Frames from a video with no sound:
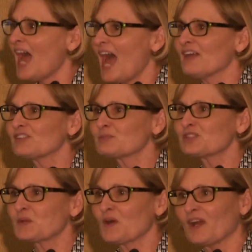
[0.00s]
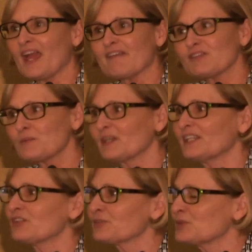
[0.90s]
As I'm sure everyone in
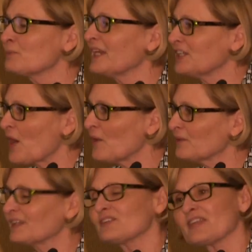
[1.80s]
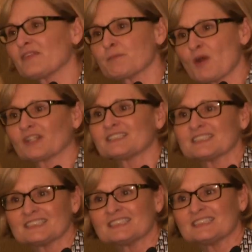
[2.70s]
this room may know, is that the
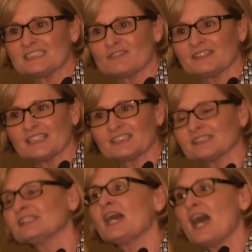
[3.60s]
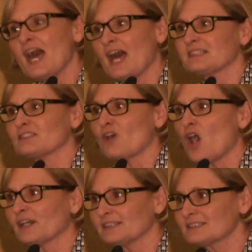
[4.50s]
Parkinson's Disease Foundation, as of
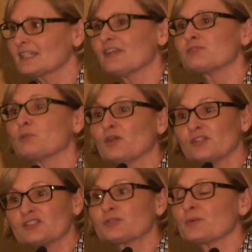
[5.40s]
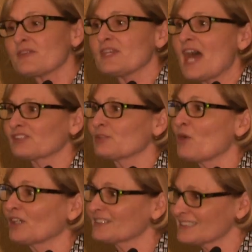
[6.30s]
August, has merged with the National
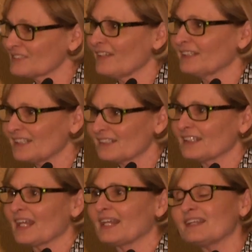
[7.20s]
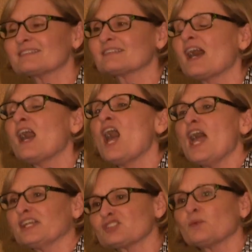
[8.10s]
Parkinson's Foundation. And
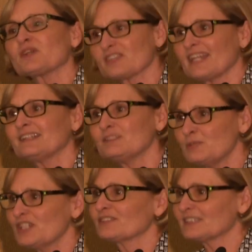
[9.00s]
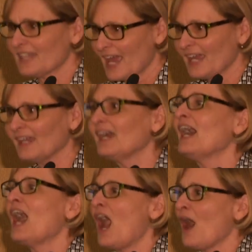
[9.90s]
it's so exciting to be here today
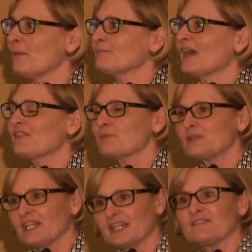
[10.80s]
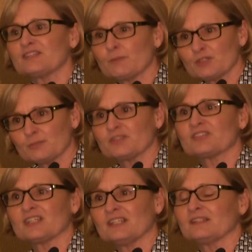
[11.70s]
at the beginning of the
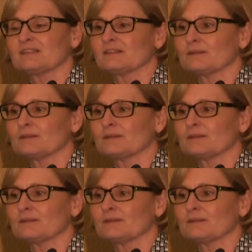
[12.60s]
WPC